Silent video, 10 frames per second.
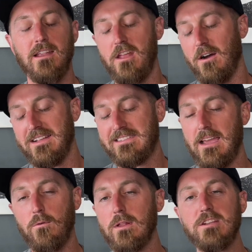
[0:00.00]
No, it
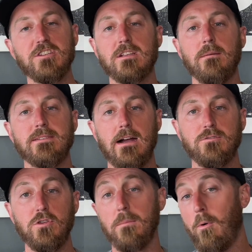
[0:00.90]
really just comes down
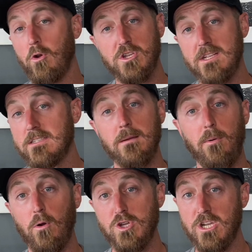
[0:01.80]
to the portion is the
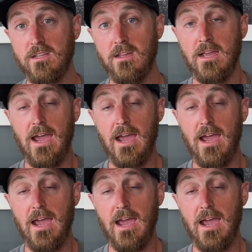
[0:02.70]
portion.